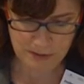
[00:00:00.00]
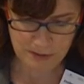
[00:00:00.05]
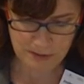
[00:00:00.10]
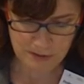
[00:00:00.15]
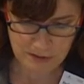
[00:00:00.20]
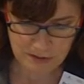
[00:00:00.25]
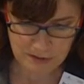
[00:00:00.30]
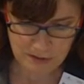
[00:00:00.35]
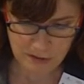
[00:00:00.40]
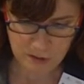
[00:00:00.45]

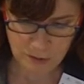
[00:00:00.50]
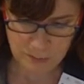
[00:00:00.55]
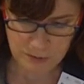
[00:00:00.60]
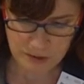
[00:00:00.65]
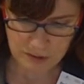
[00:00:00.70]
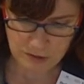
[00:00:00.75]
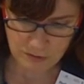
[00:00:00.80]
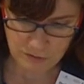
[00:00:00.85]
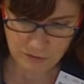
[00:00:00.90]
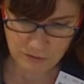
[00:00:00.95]
the
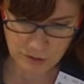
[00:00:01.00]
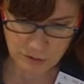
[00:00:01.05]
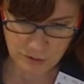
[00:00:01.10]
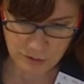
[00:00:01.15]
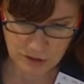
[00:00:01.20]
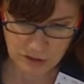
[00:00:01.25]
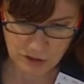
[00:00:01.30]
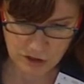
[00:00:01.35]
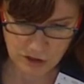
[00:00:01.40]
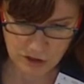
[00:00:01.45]
Committee of the
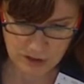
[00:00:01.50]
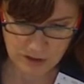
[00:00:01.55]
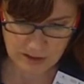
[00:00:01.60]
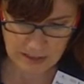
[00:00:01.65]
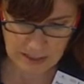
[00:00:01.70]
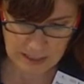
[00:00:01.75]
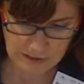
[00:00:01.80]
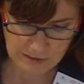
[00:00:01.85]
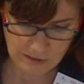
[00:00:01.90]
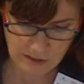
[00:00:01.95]
Region
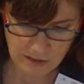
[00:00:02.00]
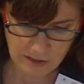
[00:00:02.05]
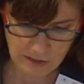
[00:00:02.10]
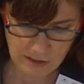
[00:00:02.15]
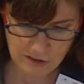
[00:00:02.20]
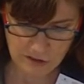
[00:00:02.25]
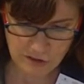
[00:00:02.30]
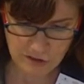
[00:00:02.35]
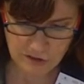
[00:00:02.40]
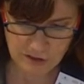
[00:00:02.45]

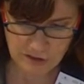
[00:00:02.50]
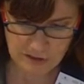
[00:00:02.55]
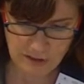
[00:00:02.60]
analyzes a